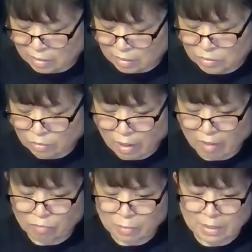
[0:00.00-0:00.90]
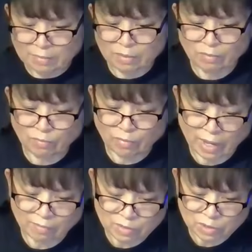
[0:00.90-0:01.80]
So I've made
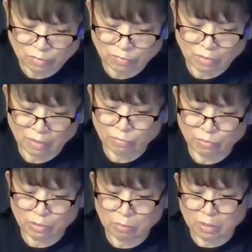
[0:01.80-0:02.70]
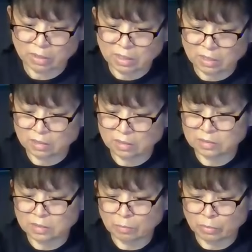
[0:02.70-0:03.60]
5 so far for the market in
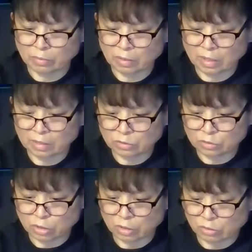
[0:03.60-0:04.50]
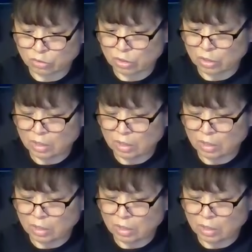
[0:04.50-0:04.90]
December at a church.